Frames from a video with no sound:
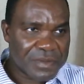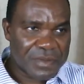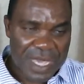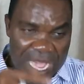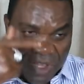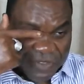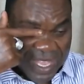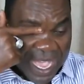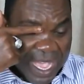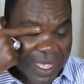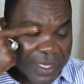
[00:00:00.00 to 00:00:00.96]

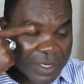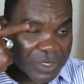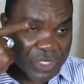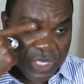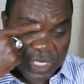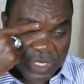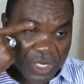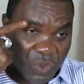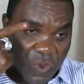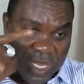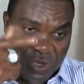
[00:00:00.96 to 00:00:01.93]
after Jesus
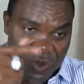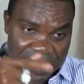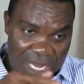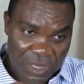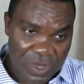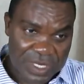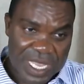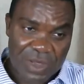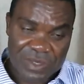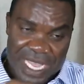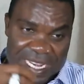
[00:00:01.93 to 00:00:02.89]
went to Zacchaeus'
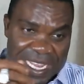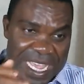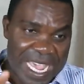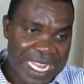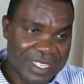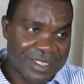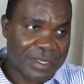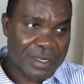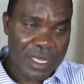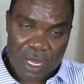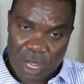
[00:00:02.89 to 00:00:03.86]
house and they ate,
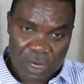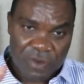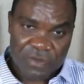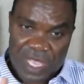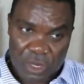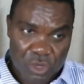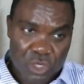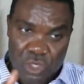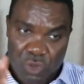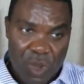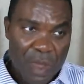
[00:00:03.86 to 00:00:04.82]
a lot of Zacchaeus
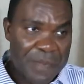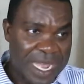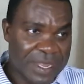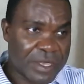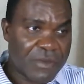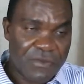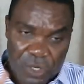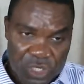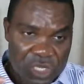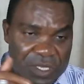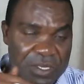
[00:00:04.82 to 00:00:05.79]
threw a party for
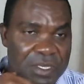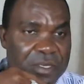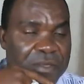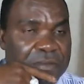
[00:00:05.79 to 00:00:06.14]
Jesus.